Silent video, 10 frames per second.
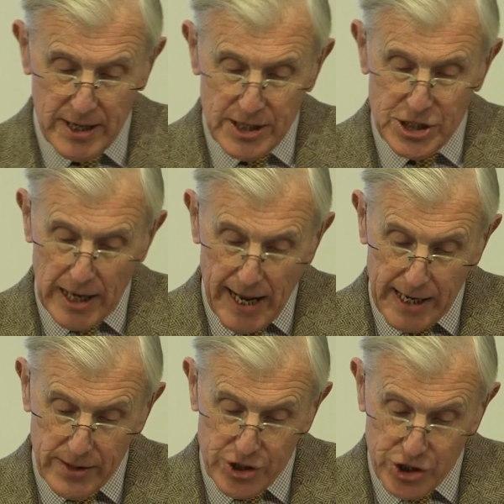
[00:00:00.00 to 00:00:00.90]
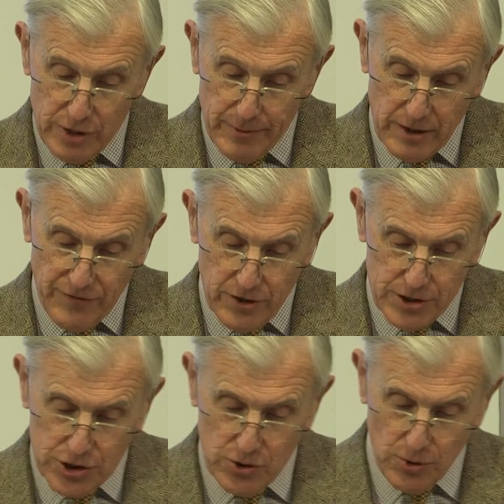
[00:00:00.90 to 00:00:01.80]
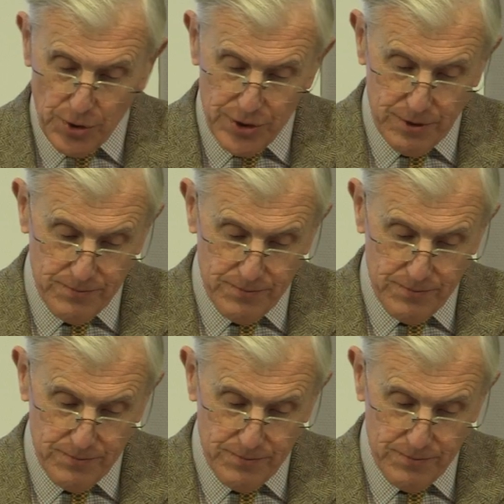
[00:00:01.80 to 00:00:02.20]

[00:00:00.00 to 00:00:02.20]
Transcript: delaying the German advance north.